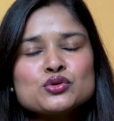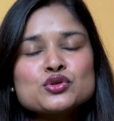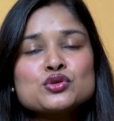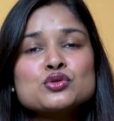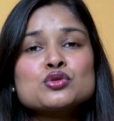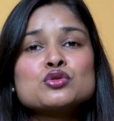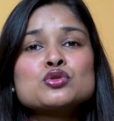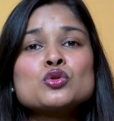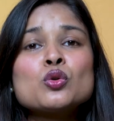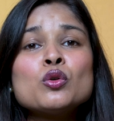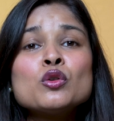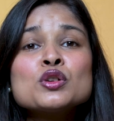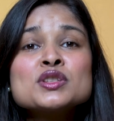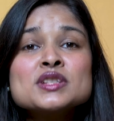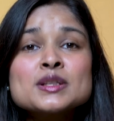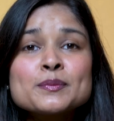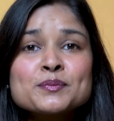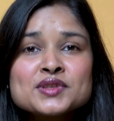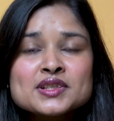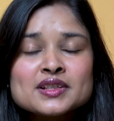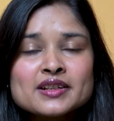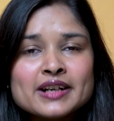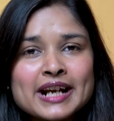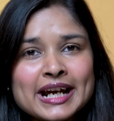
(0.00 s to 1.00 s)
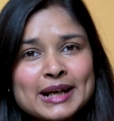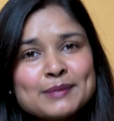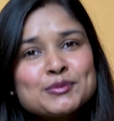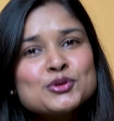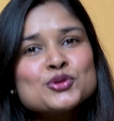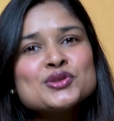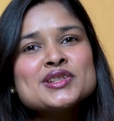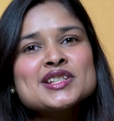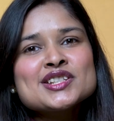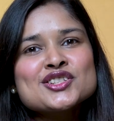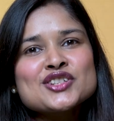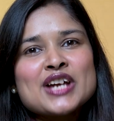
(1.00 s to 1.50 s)
So subscribe to
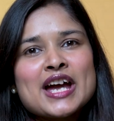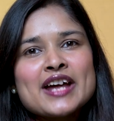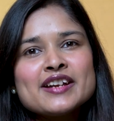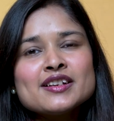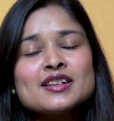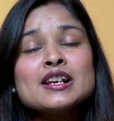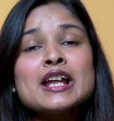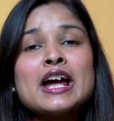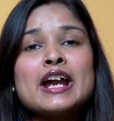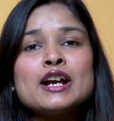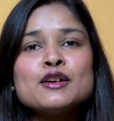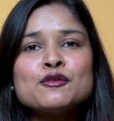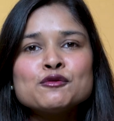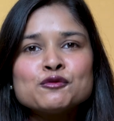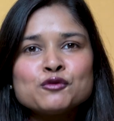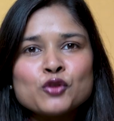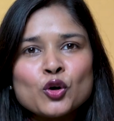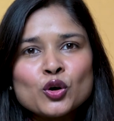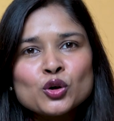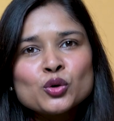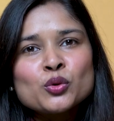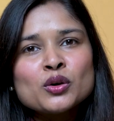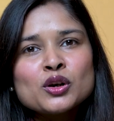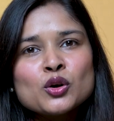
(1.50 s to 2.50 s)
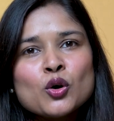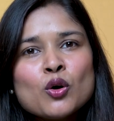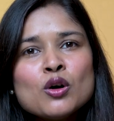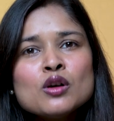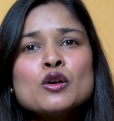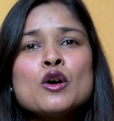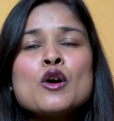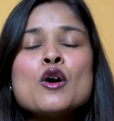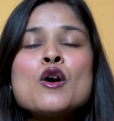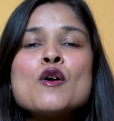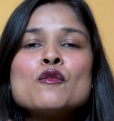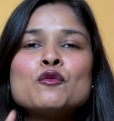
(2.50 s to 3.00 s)
this channel and follow along
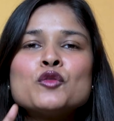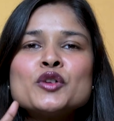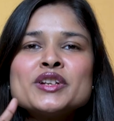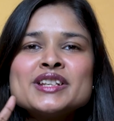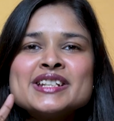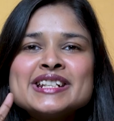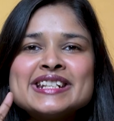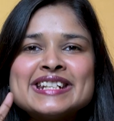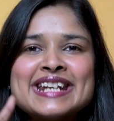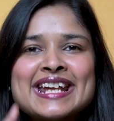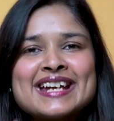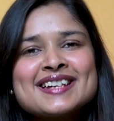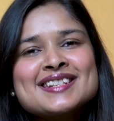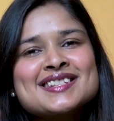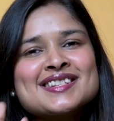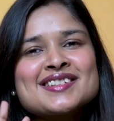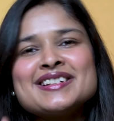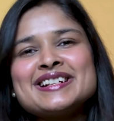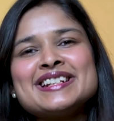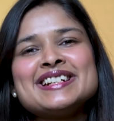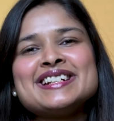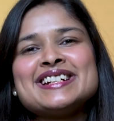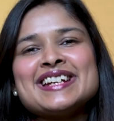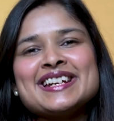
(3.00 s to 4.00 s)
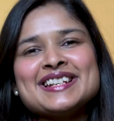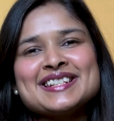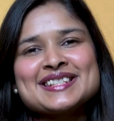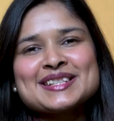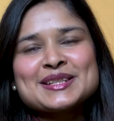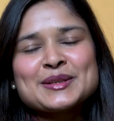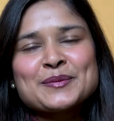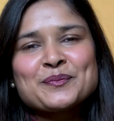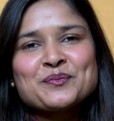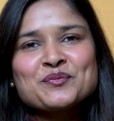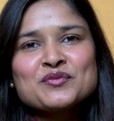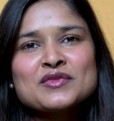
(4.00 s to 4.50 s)
for the next 30 days.
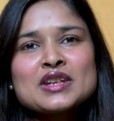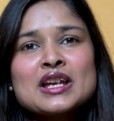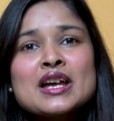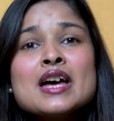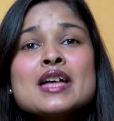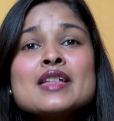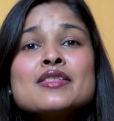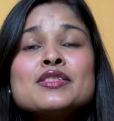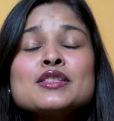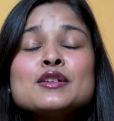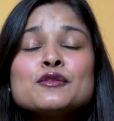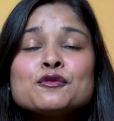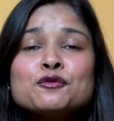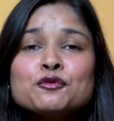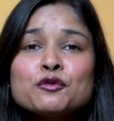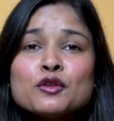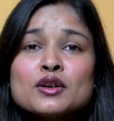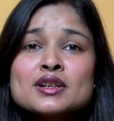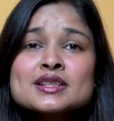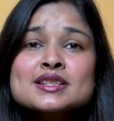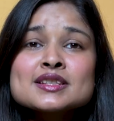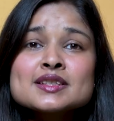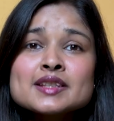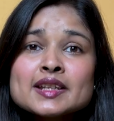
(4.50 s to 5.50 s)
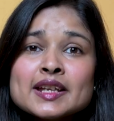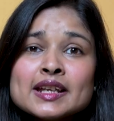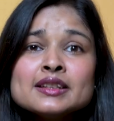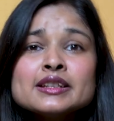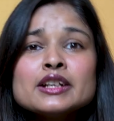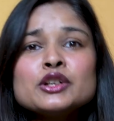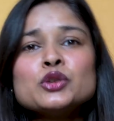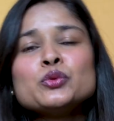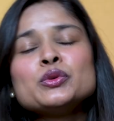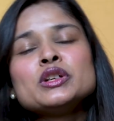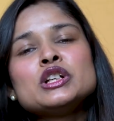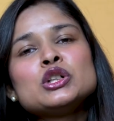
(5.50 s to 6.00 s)
The first thing
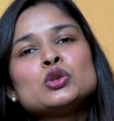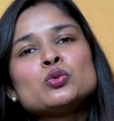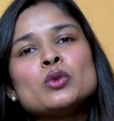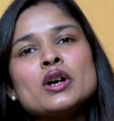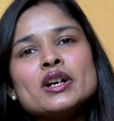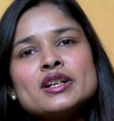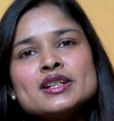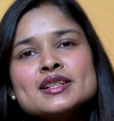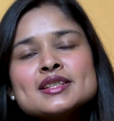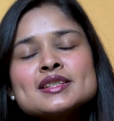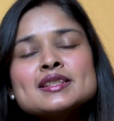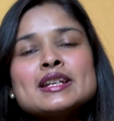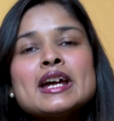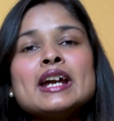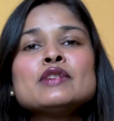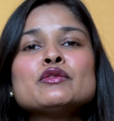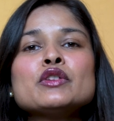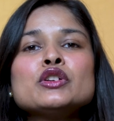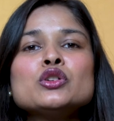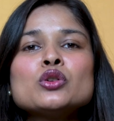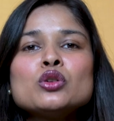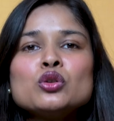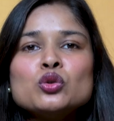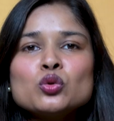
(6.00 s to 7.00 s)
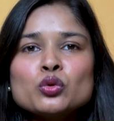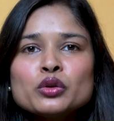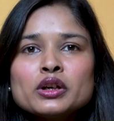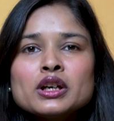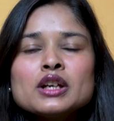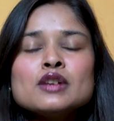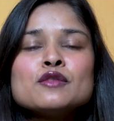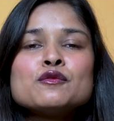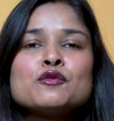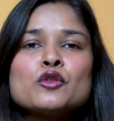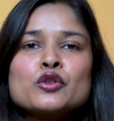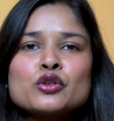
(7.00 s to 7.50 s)
that you need to understand when you're
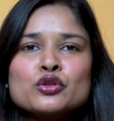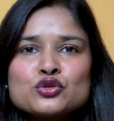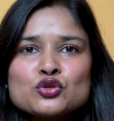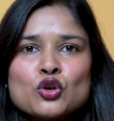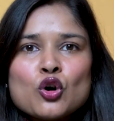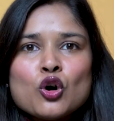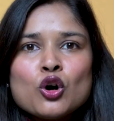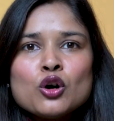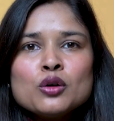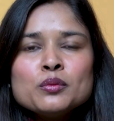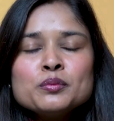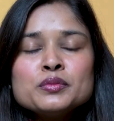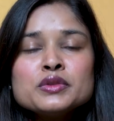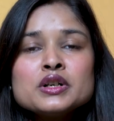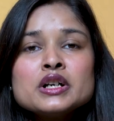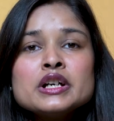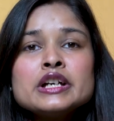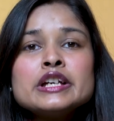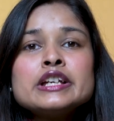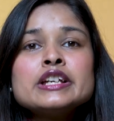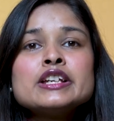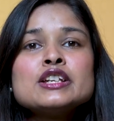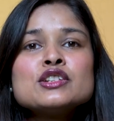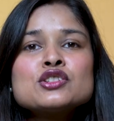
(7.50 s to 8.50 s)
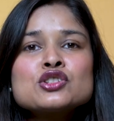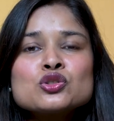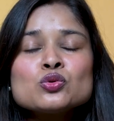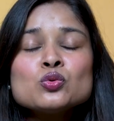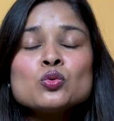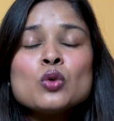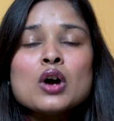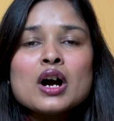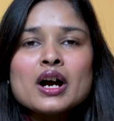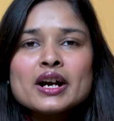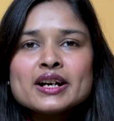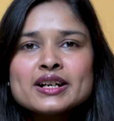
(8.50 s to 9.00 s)
looking for a job is
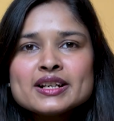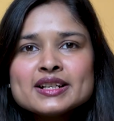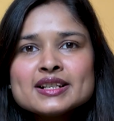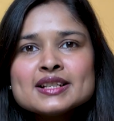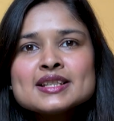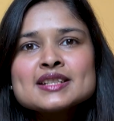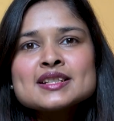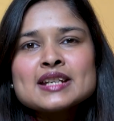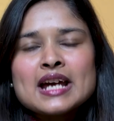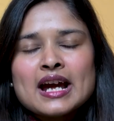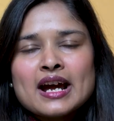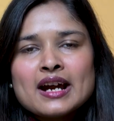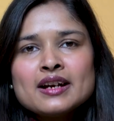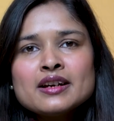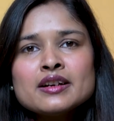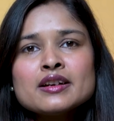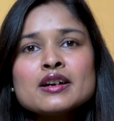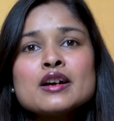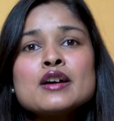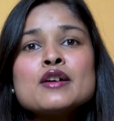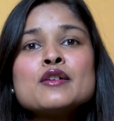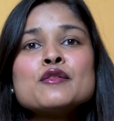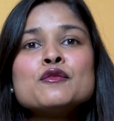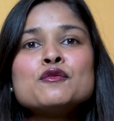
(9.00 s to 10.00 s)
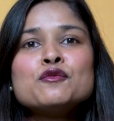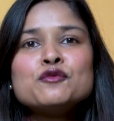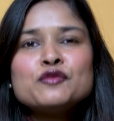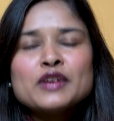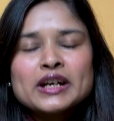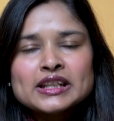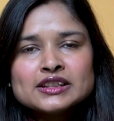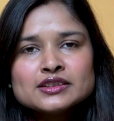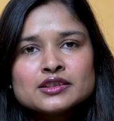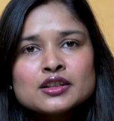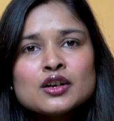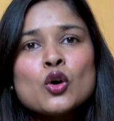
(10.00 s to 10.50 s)
to understand
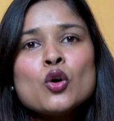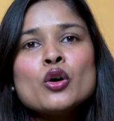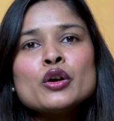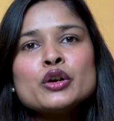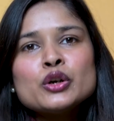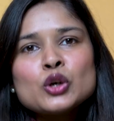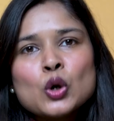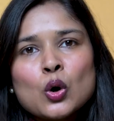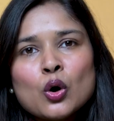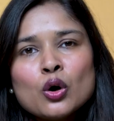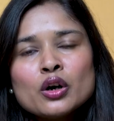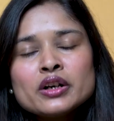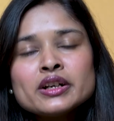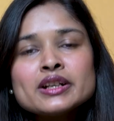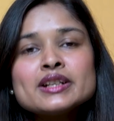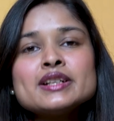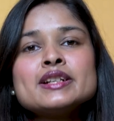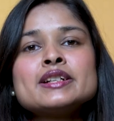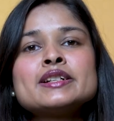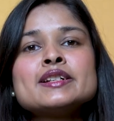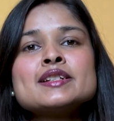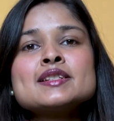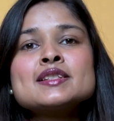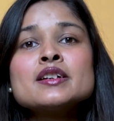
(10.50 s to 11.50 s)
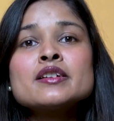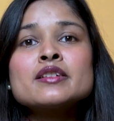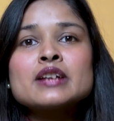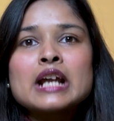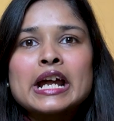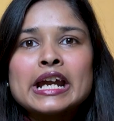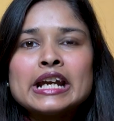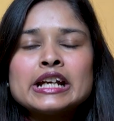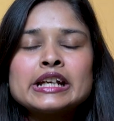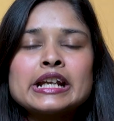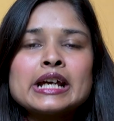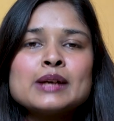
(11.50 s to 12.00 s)
whether or not it is the
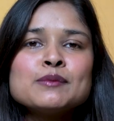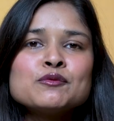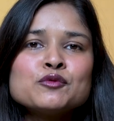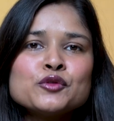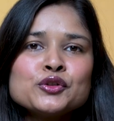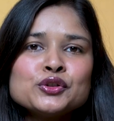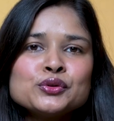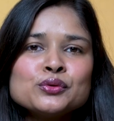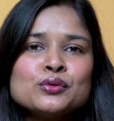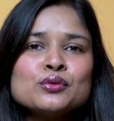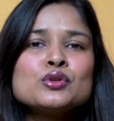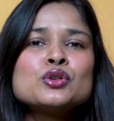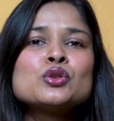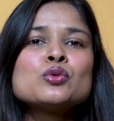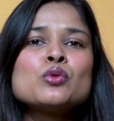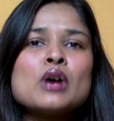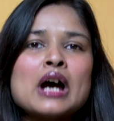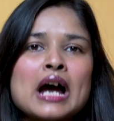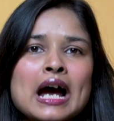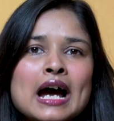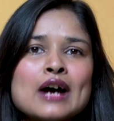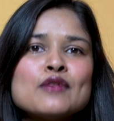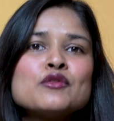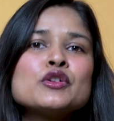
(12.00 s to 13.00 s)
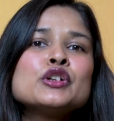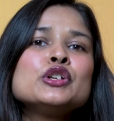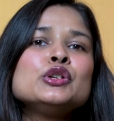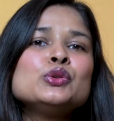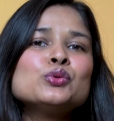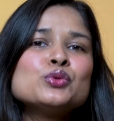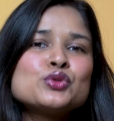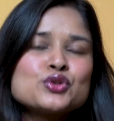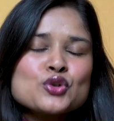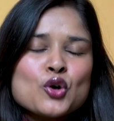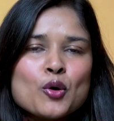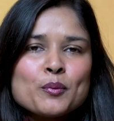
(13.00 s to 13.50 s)
right time for you to have a
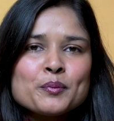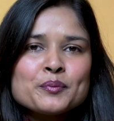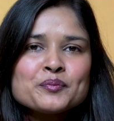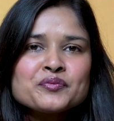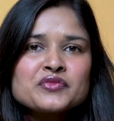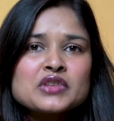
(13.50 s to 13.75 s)
new job.